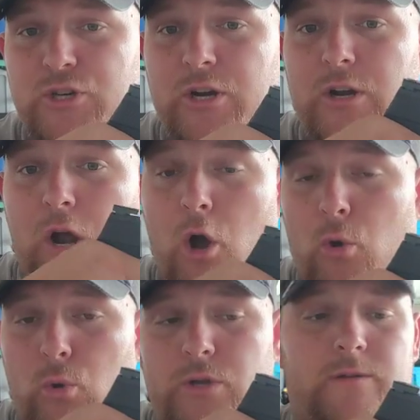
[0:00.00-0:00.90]
the trigger and
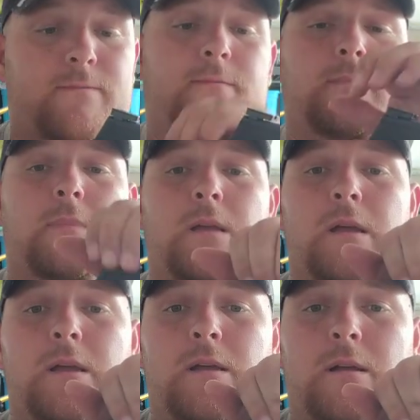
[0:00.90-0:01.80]
hold.
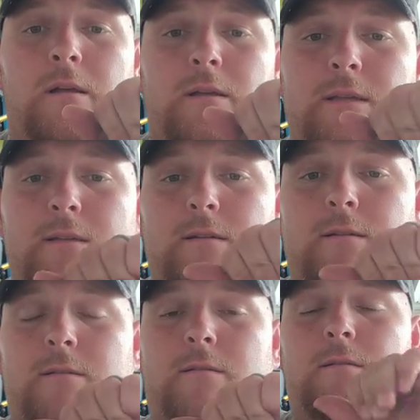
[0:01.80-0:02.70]

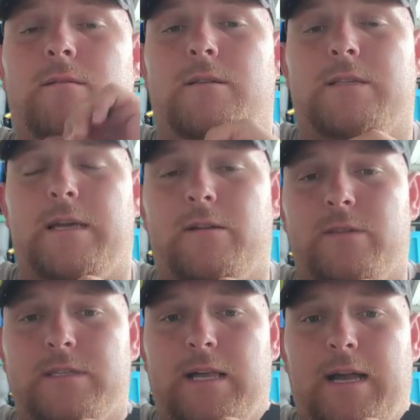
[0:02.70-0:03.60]
Cycle
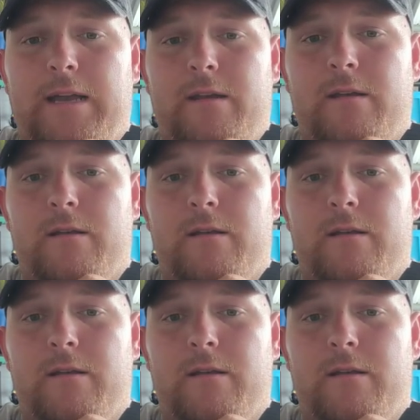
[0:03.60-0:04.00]
the slide,